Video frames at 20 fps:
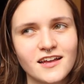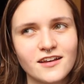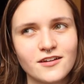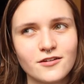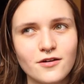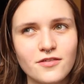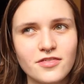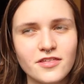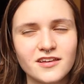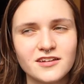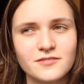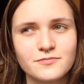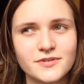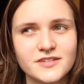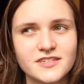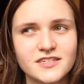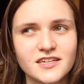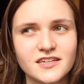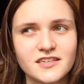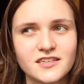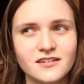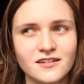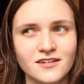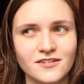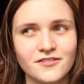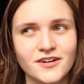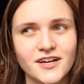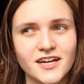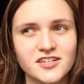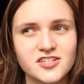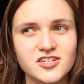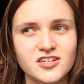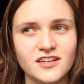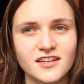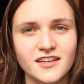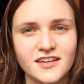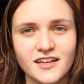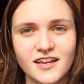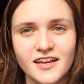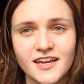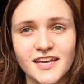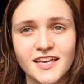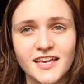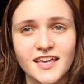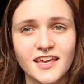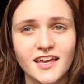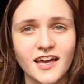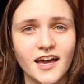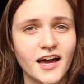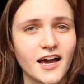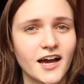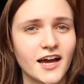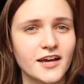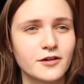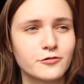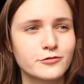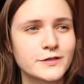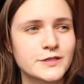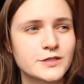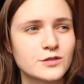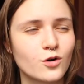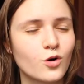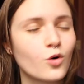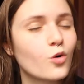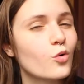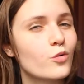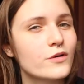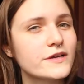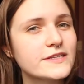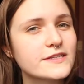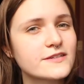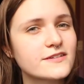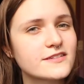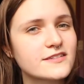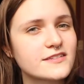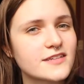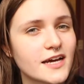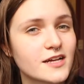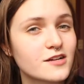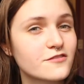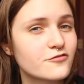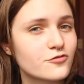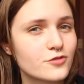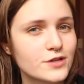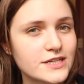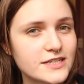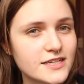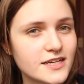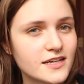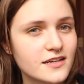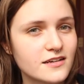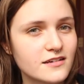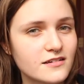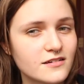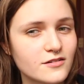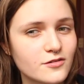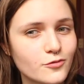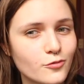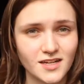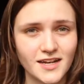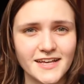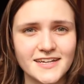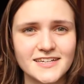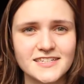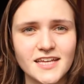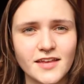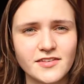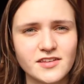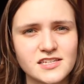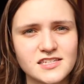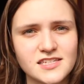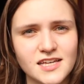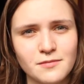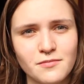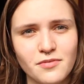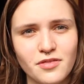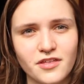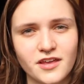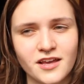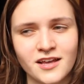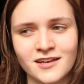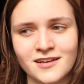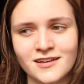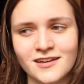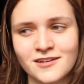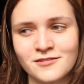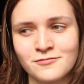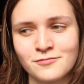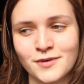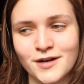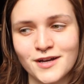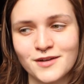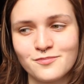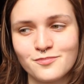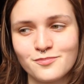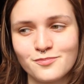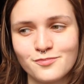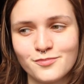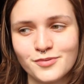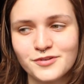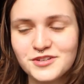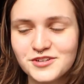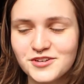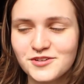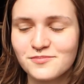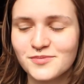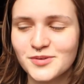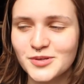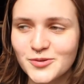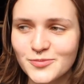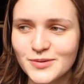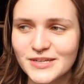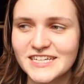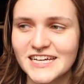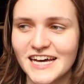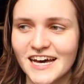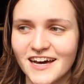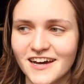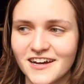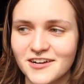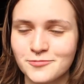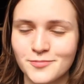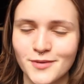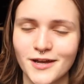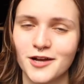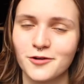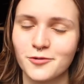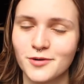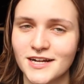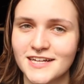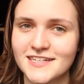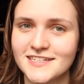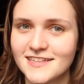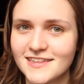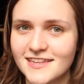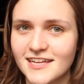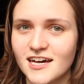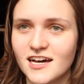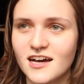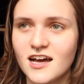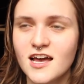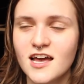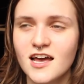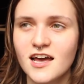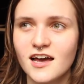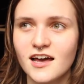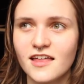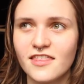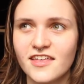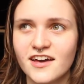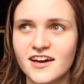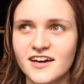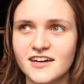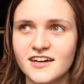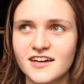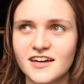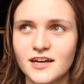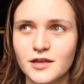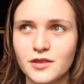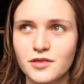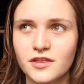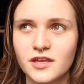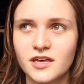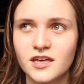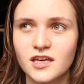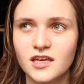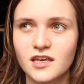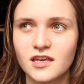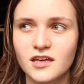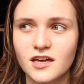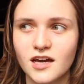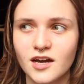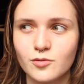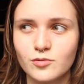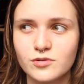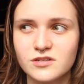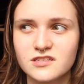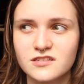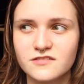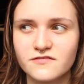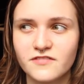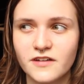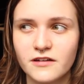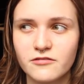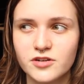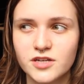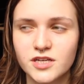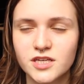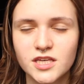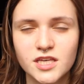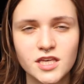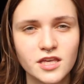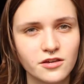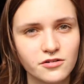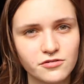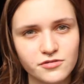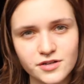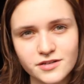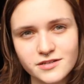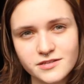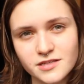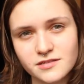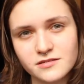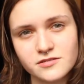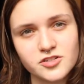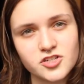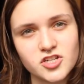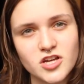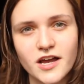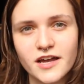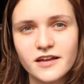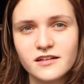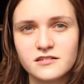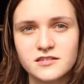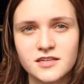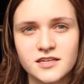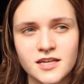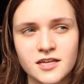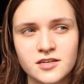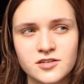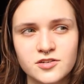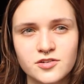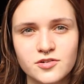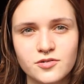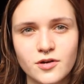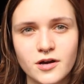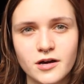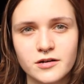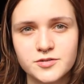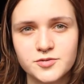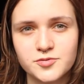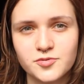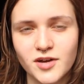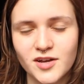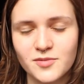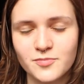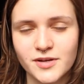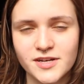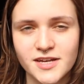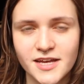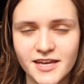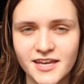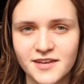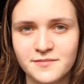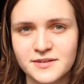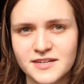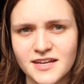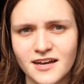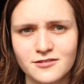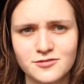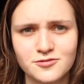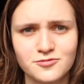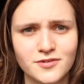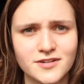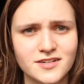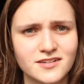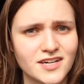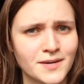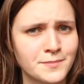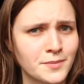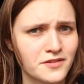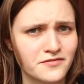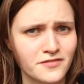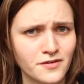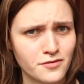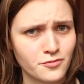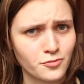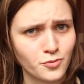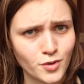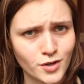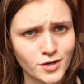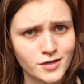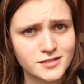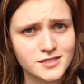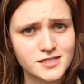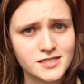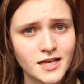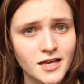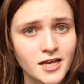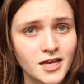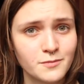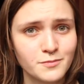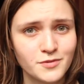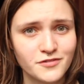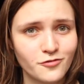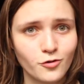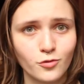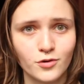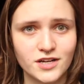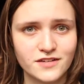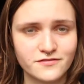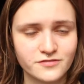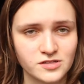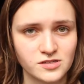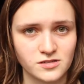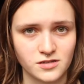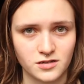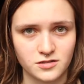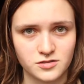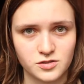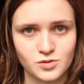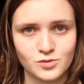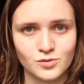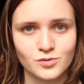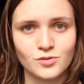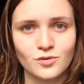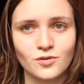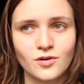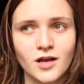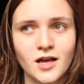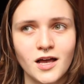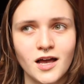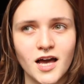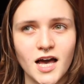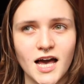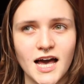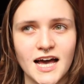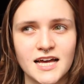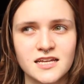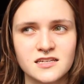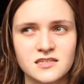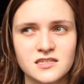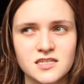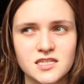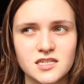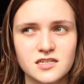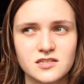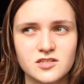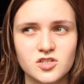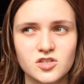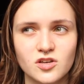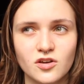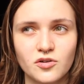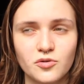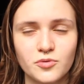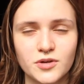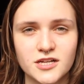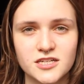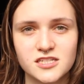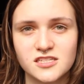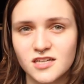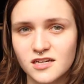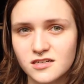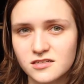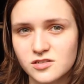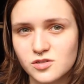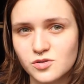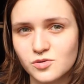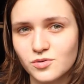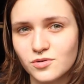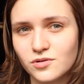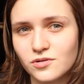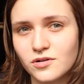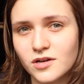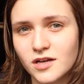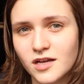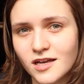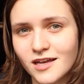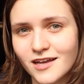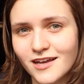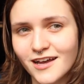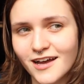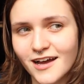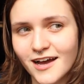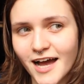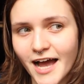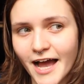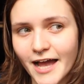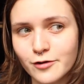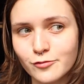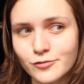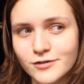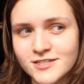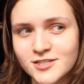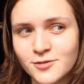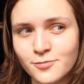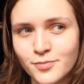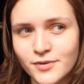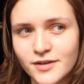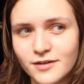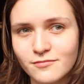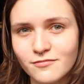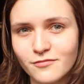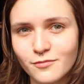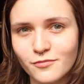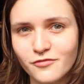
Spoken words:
Nothing in particular actually, like I was always kind of reading. Like I said the same thing in my Booktube newbie tag back when I did that. that I think I was very curious as a child, and I knew how to write my name and how to write a couple of other words before I even started school. And so when I started school, I was a bit